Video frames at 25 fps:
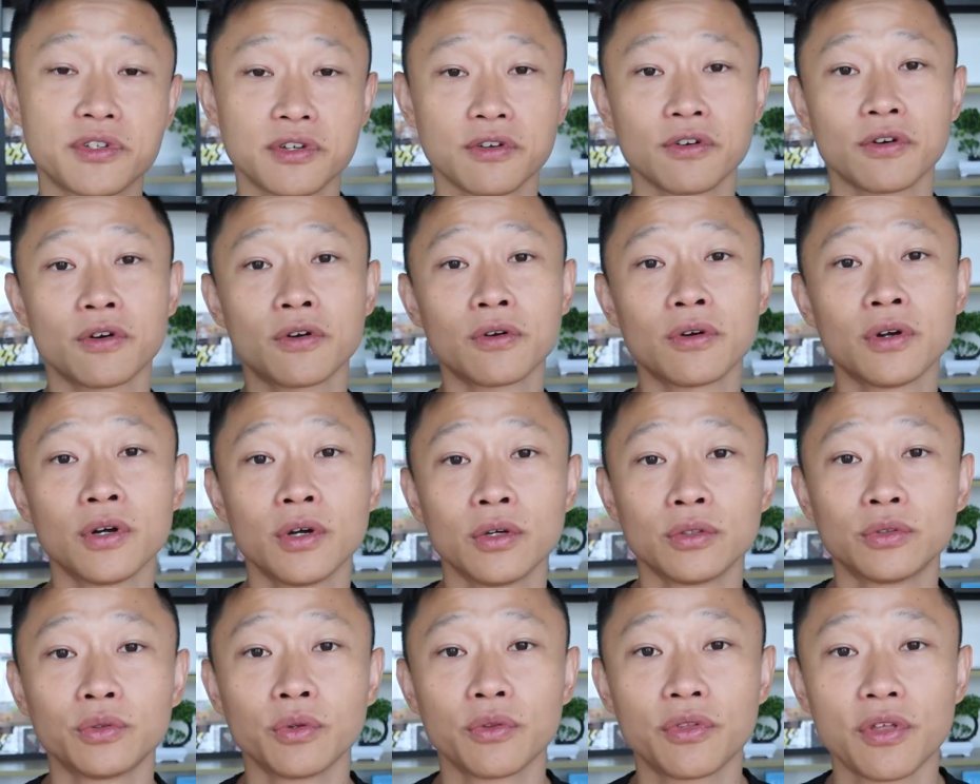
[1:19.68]
0
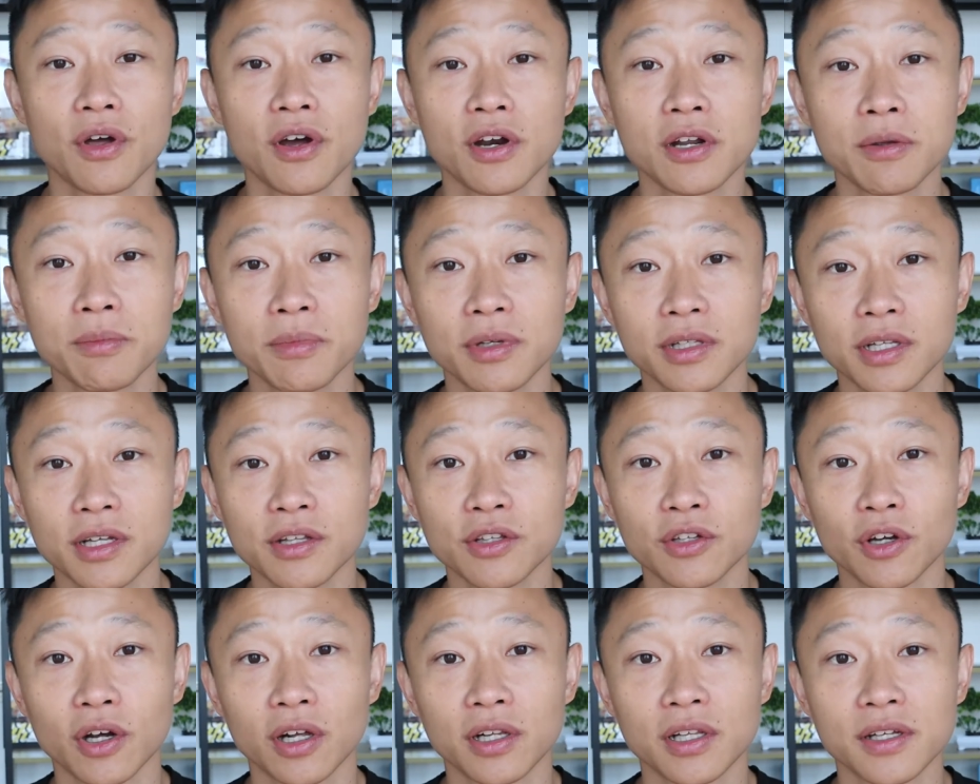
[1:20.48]
to $30
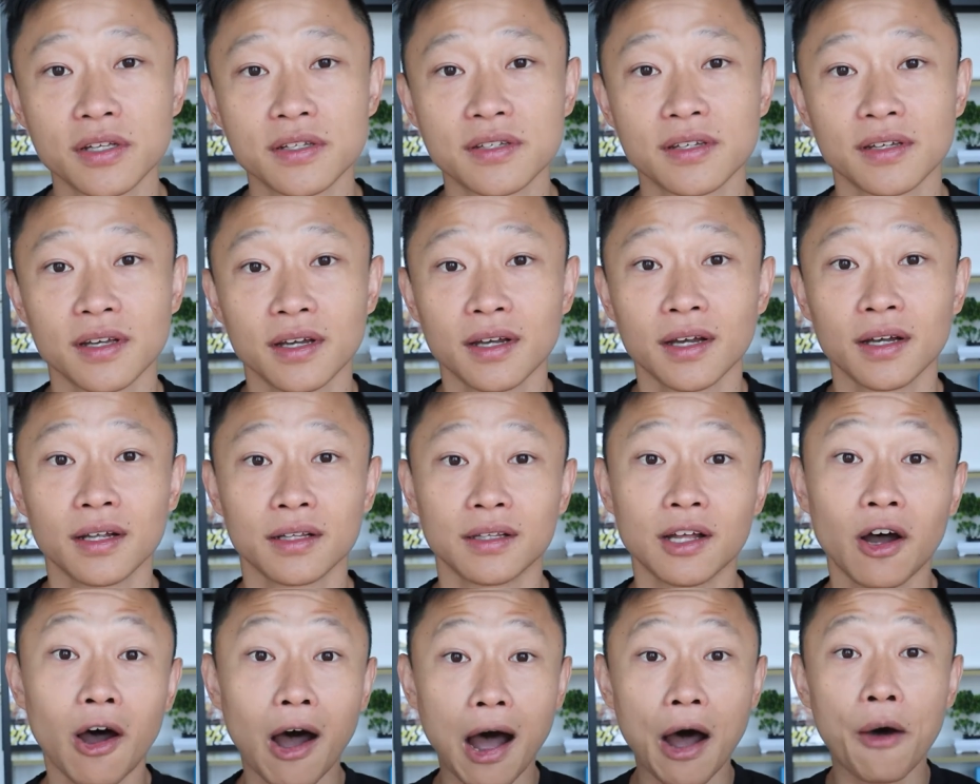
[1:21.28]
million.
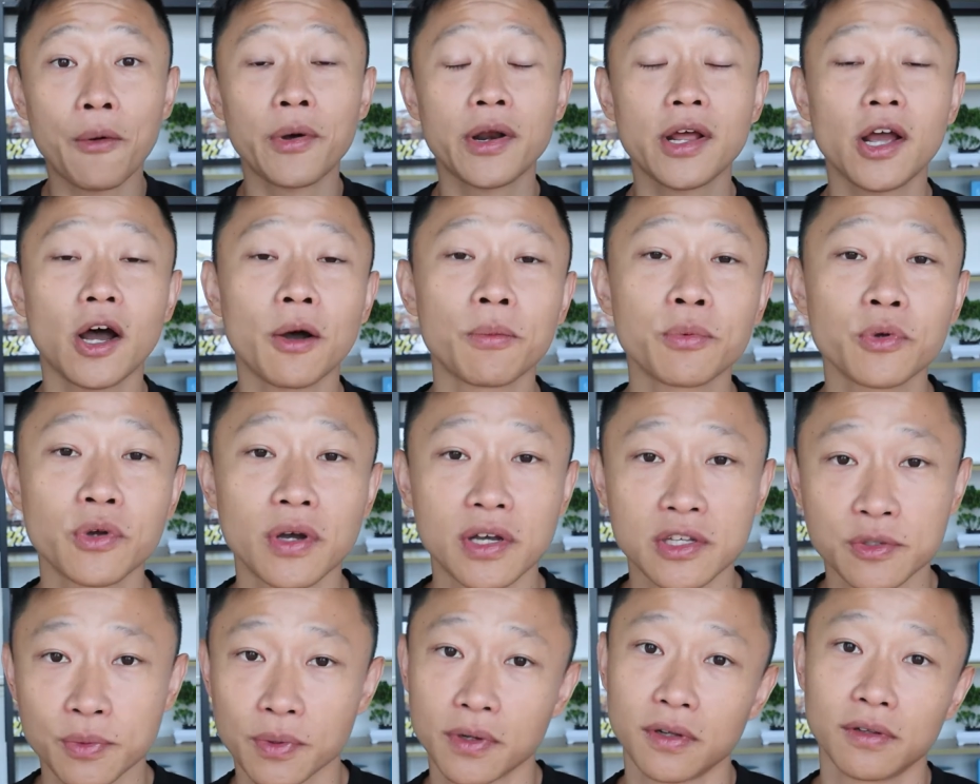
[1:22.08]
Now I want to help
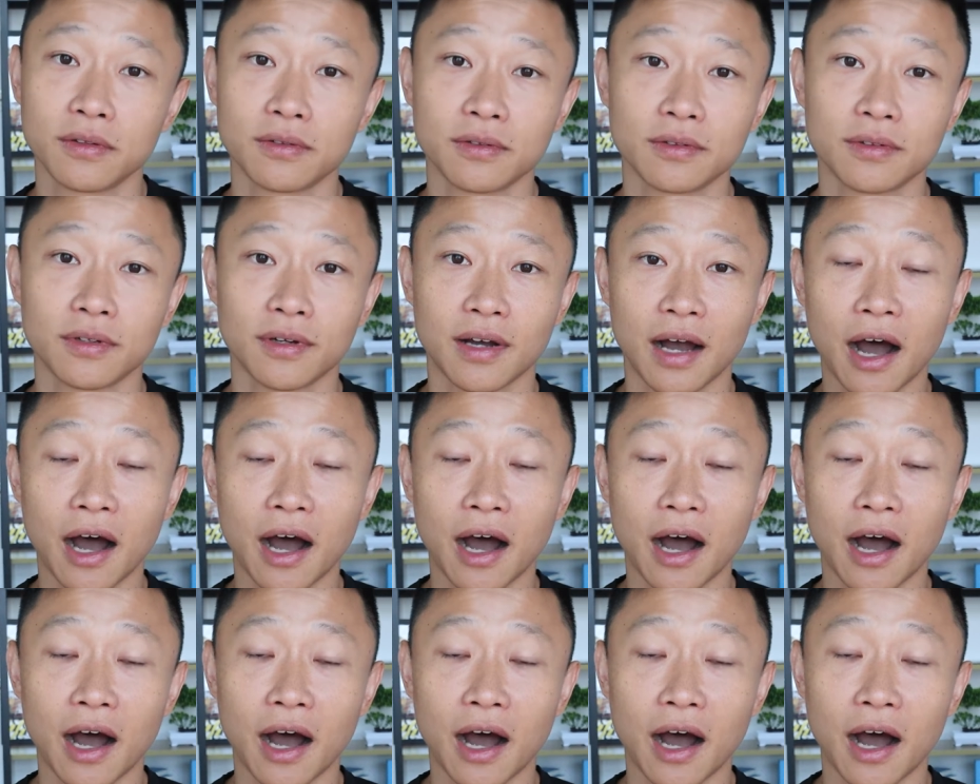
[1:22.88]
you as well.